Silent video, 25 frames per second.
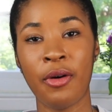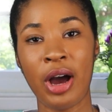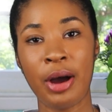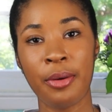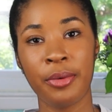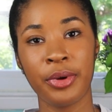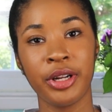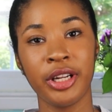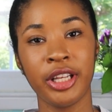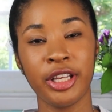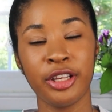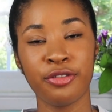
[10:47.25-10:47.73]
I
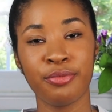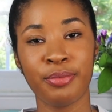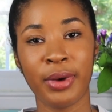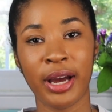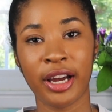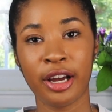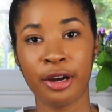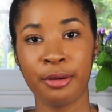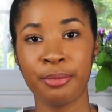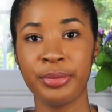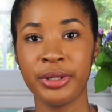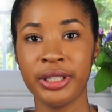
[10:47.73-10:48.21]
will leave my
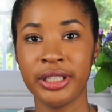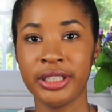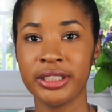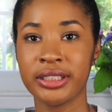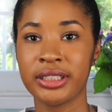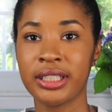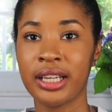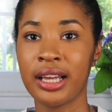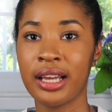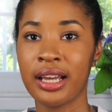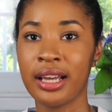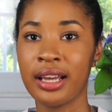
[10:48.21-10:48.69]

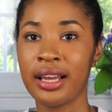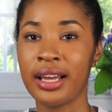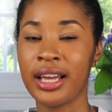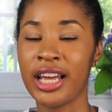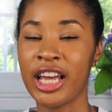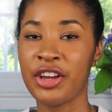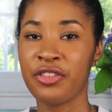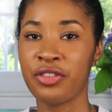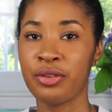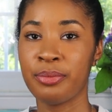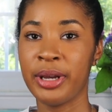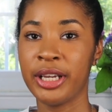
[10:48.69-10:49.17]
company's
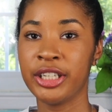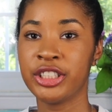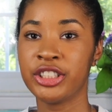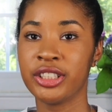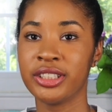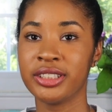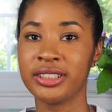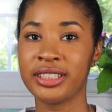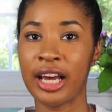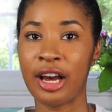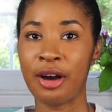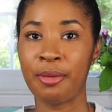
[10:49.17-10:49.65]

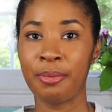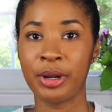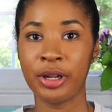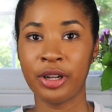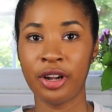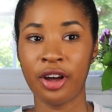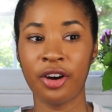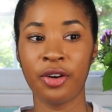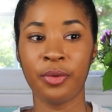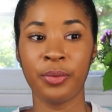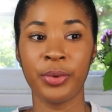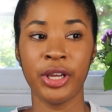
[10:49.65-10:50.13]
information down
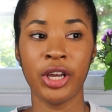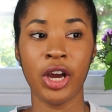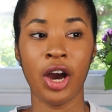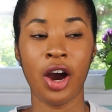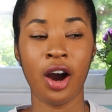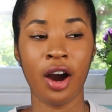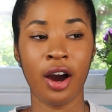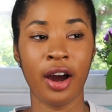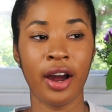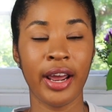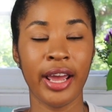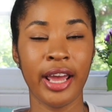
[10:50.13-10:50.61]
below. We
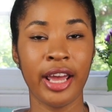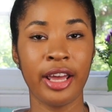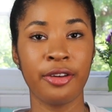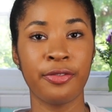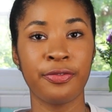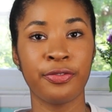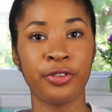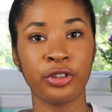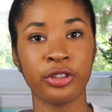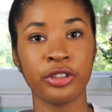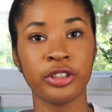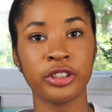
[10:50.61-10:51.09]
are a
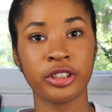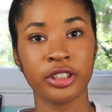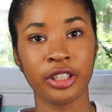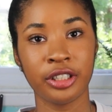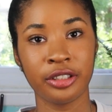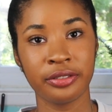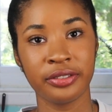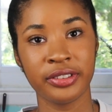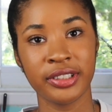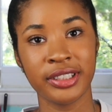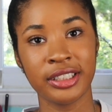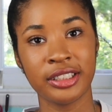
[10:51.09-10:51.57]

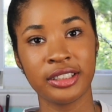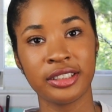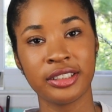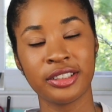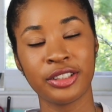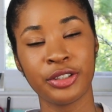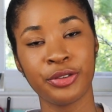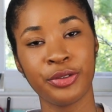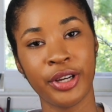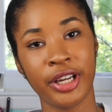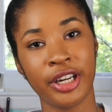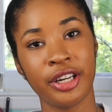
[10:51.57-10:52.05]
full-service
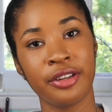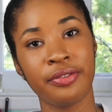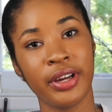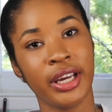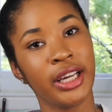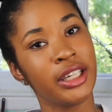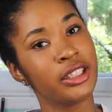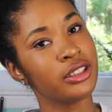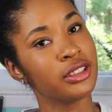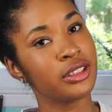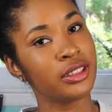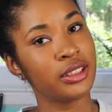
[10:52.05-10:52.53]
creative
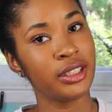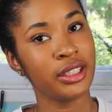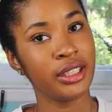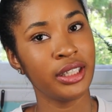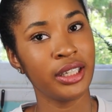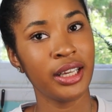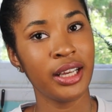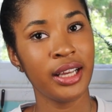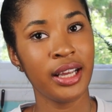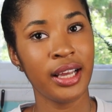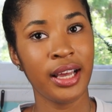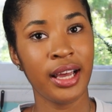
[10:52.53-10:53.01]

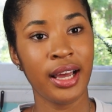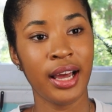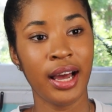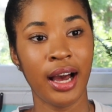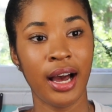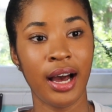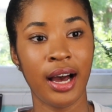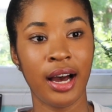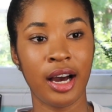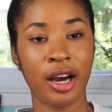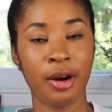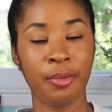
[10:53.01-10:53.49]
agency.
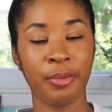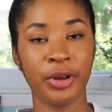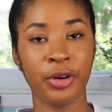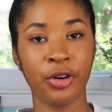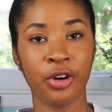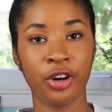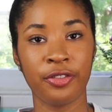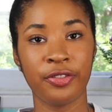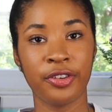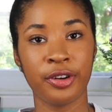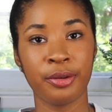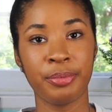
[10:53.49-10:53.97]
We
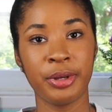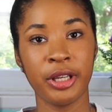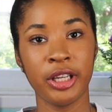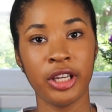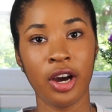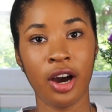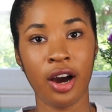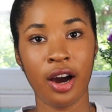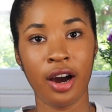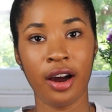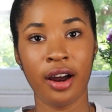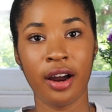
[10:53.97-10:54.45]
offer
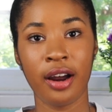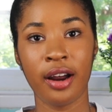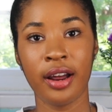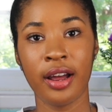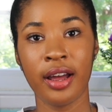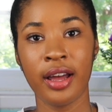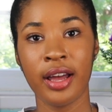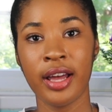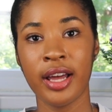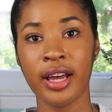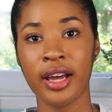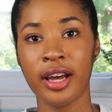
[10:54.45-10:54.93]
PR,
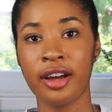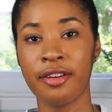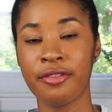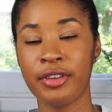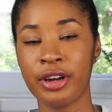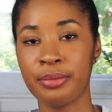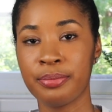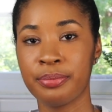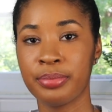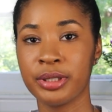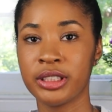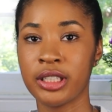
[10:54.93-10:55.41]

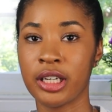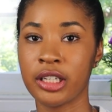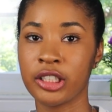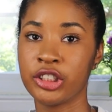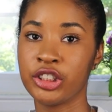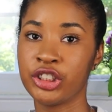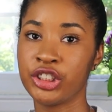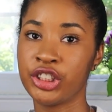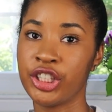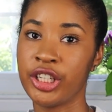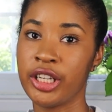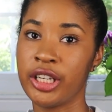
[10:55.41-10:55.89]
event
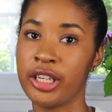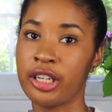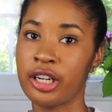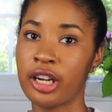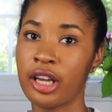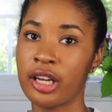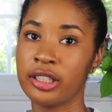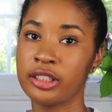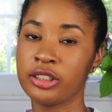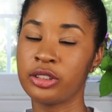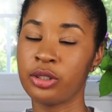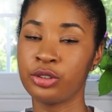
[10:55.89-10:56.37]
production,
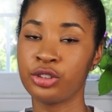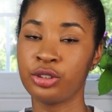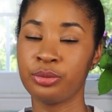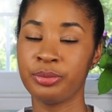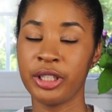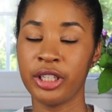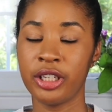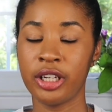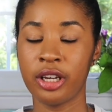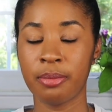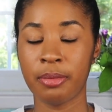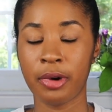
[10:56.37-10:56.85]
social
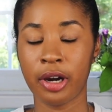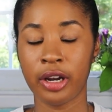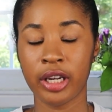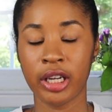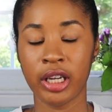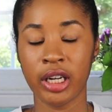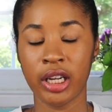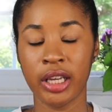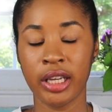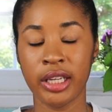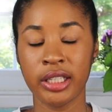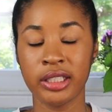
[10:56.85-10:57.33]
media
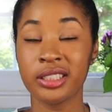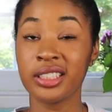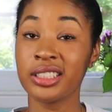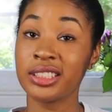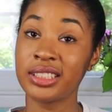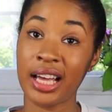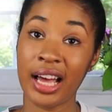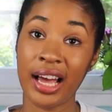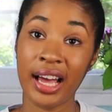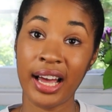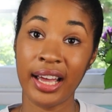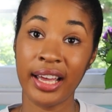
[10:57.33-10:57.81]
marketing,
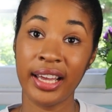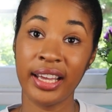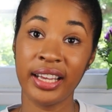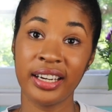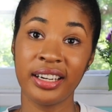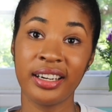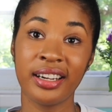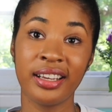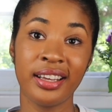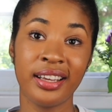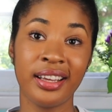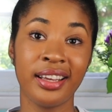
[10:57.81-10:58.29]

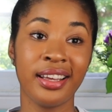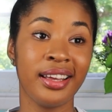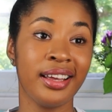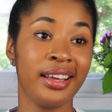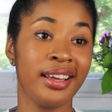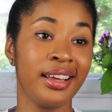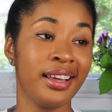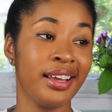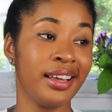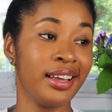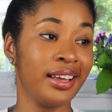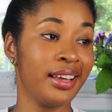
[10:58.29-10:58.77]
design,
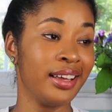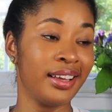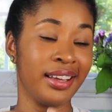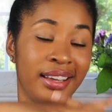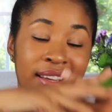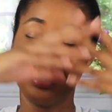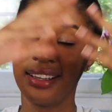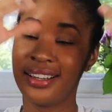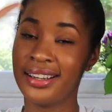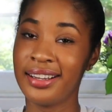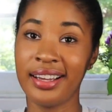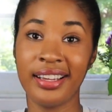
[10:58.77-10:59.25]

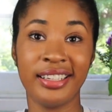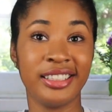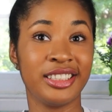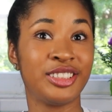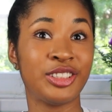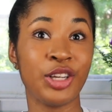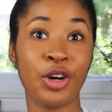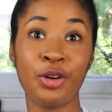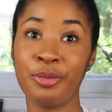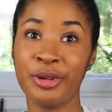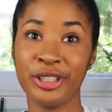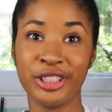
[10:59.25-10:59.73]
and
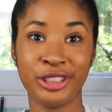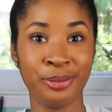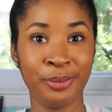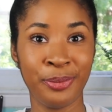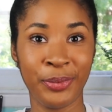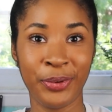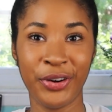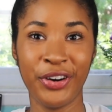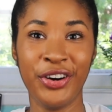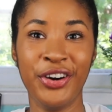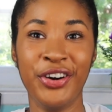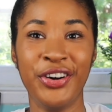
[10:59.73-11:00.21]
so much
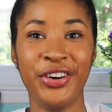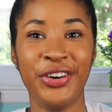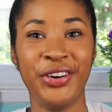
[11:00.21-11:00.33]
more.